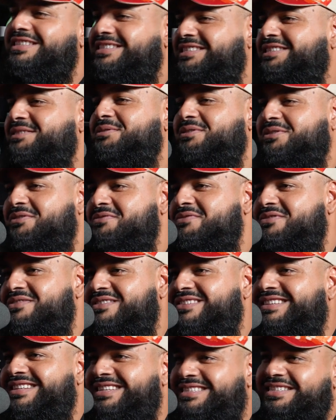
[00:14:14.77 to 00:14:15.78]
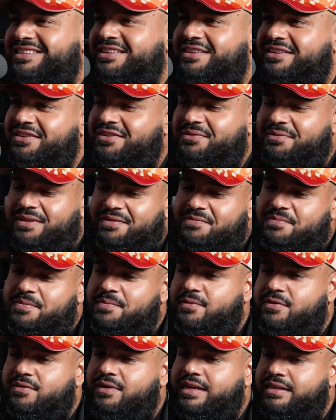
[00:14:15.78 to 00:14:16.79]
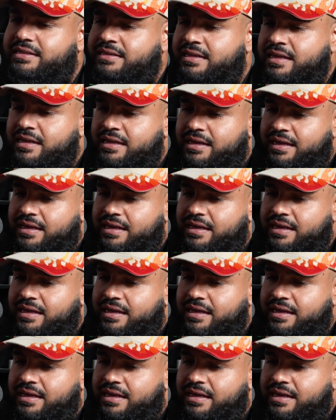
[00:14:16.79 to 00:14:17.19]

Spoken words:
system's cool because you give people rides.